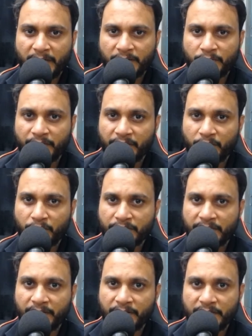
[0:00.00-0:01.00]
back to
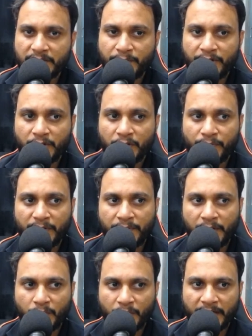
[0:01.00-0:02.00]
TechDose, and in this video we
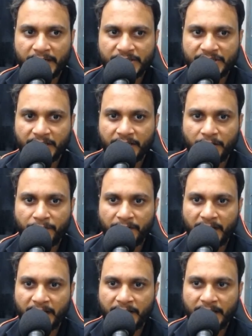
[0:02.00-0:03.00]
will look at check if
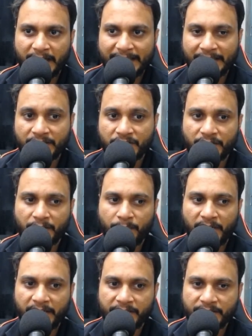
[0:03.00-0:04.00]
n and its
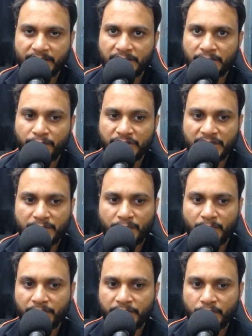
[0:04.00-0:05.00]
double exist, which is
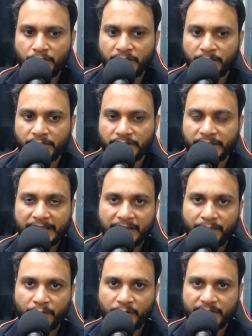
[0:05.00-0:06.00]
from Leetcode number
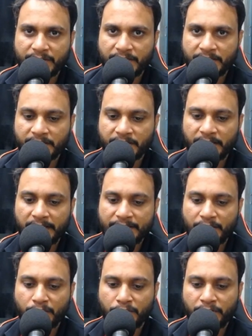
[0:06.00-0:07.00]
1346. Let's now